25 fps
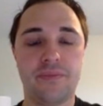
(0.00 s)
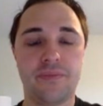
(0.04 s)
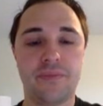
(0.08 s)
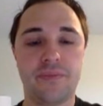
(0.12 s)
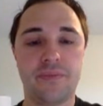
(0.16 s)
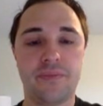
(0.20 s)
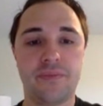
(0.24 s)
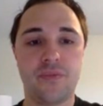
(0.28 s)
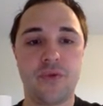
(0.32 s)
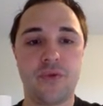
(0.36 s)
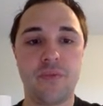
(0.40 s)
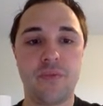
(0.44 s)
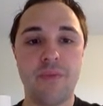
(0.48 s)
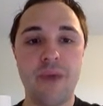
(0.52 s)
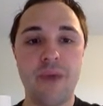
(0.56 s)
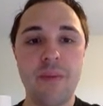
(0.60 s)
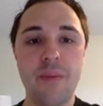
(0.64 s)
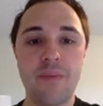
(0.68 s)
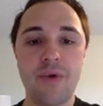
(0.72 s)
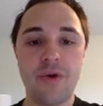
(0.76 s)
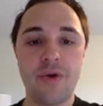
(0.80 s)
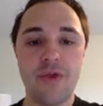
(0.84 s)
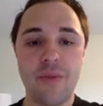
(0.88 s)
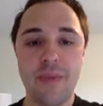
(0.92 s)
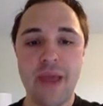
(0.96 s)

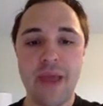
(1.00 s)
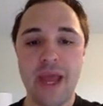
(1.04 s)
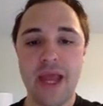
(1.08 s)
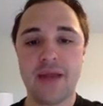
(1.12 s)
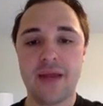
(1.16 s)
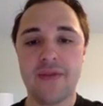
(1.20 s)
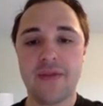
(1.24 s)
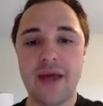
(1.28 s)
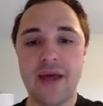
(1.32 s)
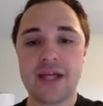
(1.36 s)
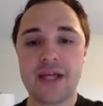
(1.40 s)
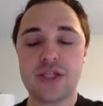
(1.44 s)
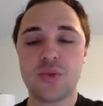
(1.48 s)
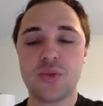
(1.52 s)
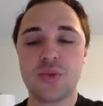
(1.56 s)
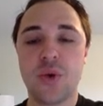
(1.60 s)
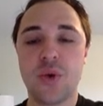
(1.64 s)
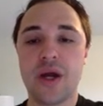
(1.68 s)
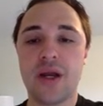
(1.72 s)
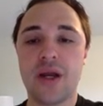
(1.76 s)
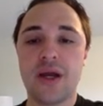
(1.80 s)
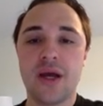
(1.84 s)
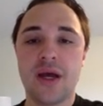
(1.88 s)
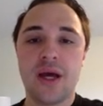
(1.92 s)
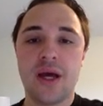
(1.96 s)
Remember the Maine. That's
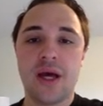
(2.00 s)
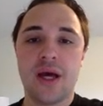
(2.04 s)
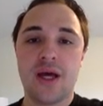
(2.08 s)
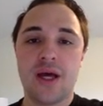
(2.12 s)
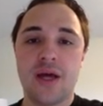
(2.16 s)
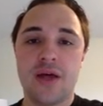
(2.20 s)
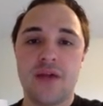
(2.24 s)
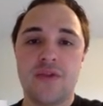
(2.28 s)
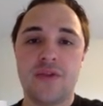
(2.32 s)
what the